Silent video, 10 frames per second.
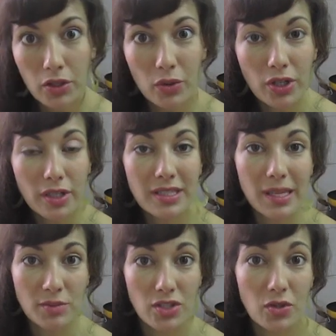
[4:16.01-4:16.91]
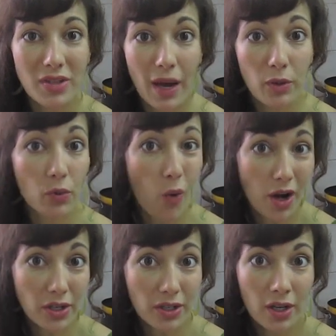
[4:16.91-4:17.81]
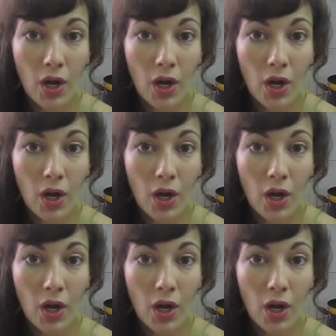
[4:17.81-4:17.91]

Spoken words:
you could substitute that with water